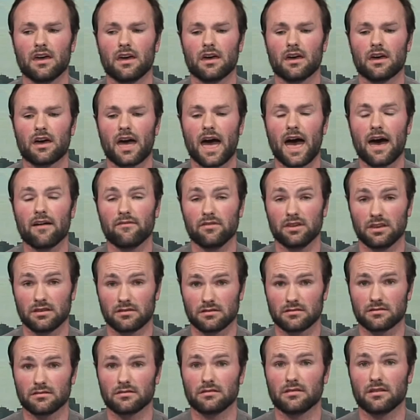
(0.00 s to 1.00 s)

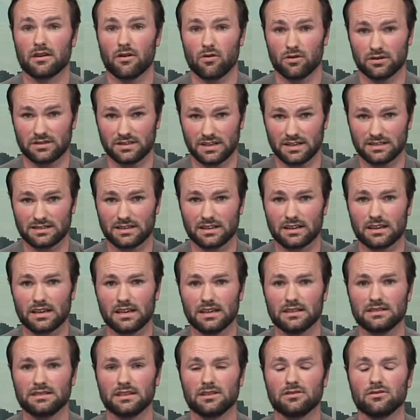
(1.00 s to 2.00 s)
having autistic
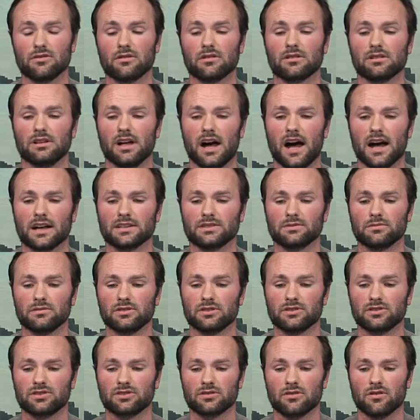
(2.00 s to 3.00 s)
kids in your class will
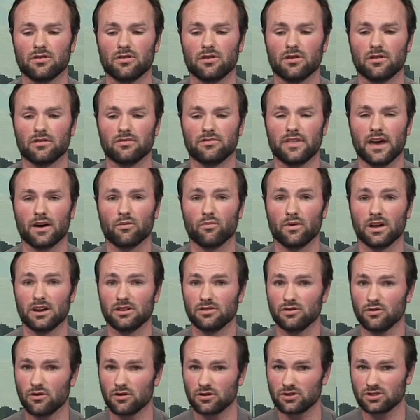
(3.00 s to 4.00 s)
ensure that when
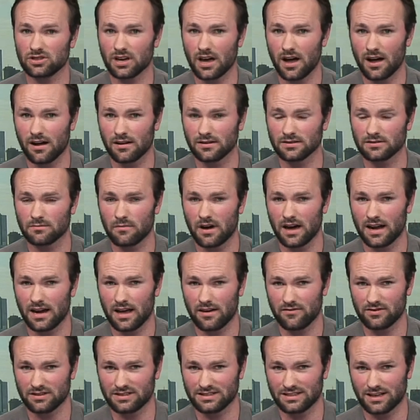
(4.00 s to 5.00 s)
your child might
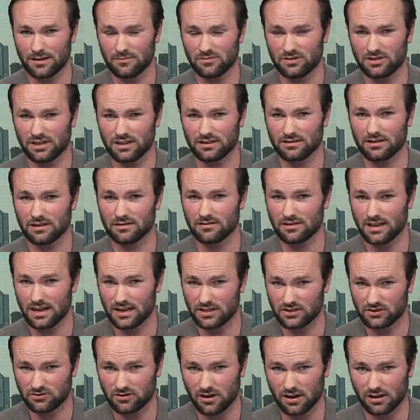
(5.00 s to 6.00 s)
have a subject that
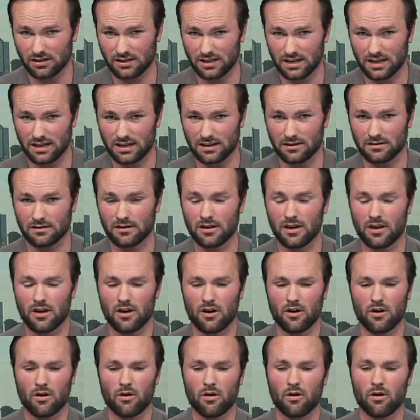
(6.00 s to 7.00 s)
they're struggling in,
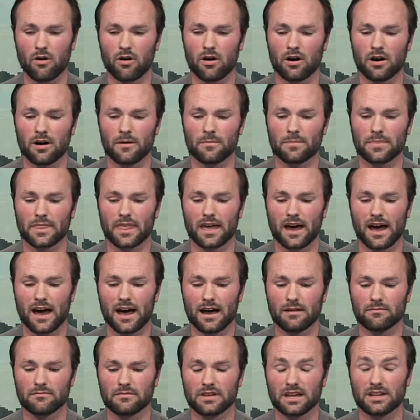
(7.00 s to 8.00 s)
or
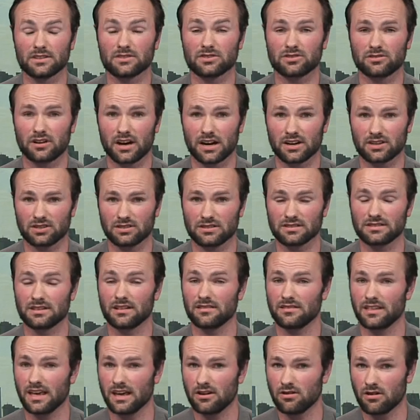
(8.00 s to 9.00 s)
instructions
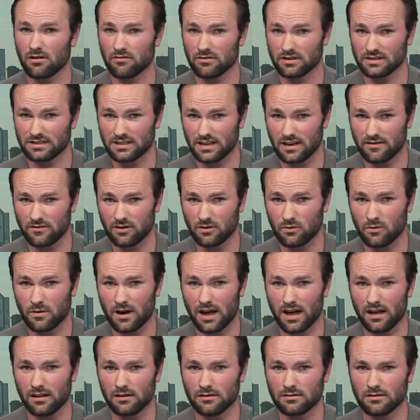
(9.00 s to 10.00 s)
that they're not receiving
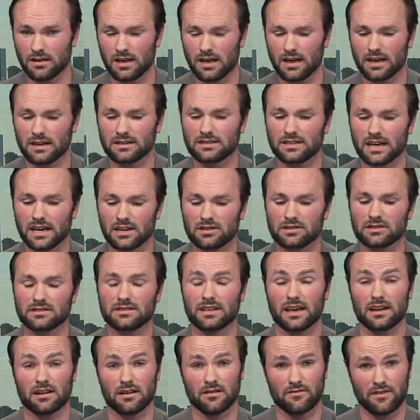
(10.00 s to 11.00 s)
well, teachers
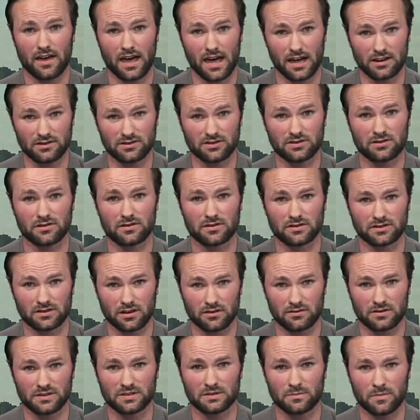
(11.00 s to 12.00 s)
that have had students
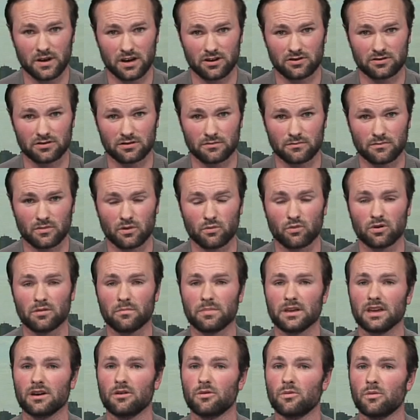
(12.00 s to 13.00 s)
on the spectrum would
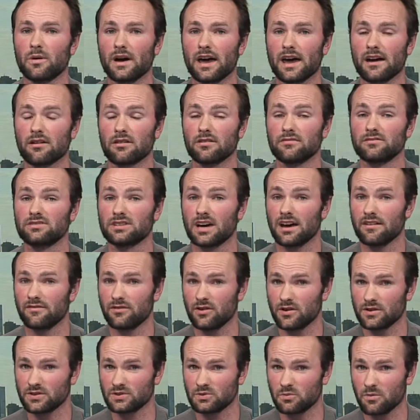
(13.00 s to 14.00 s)
be aware of
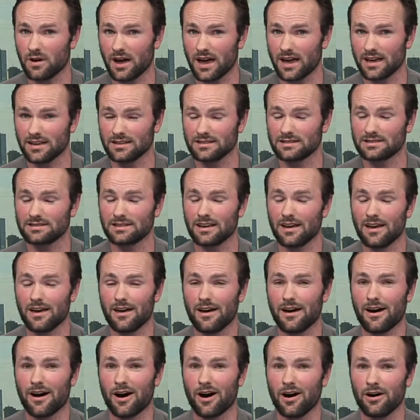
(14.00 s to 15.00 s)
diverse ways
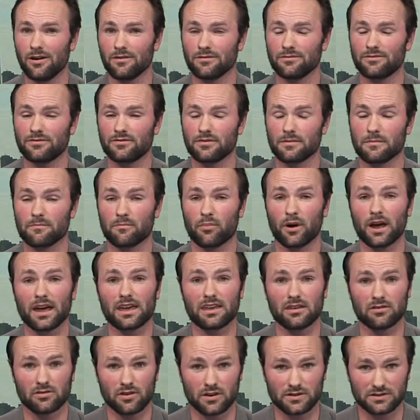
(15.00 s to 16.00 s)
of
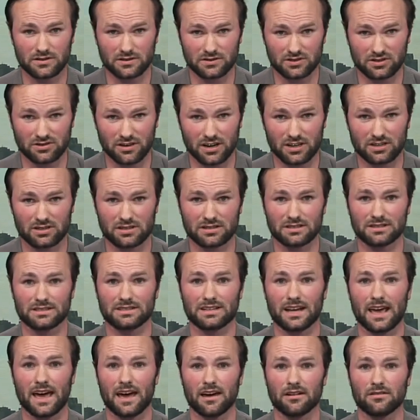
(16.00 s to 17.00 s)
breaking those instructions
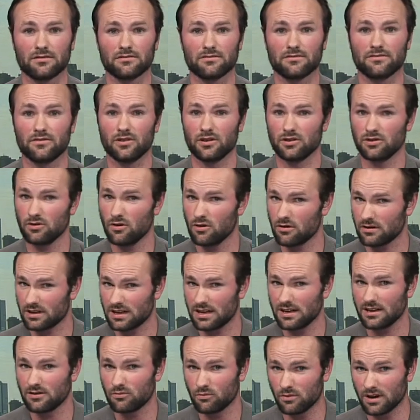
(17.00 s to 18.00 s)
down for your
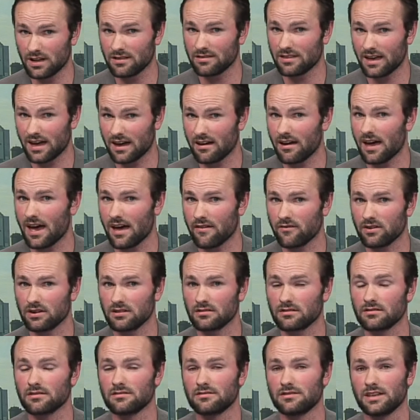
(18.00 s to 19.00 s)
kid when they are
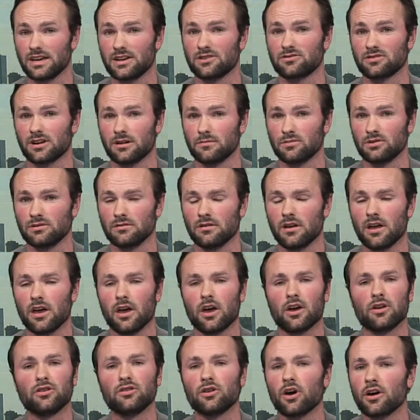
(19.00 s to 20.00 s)
having their trouble.
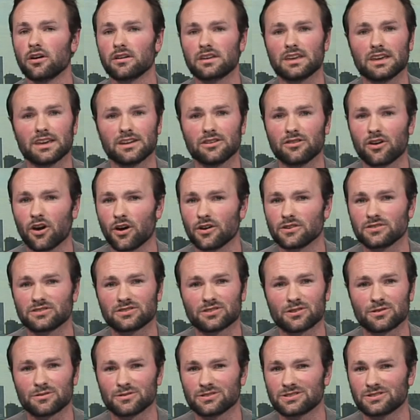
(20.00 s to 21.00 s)
no kid goes
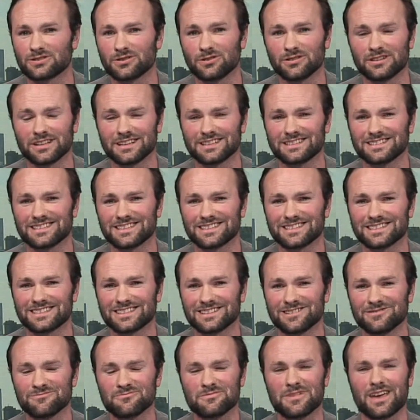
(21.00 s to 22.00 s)
through a schooling
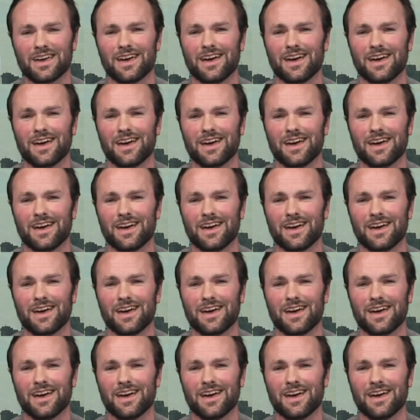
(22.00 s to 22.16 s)
system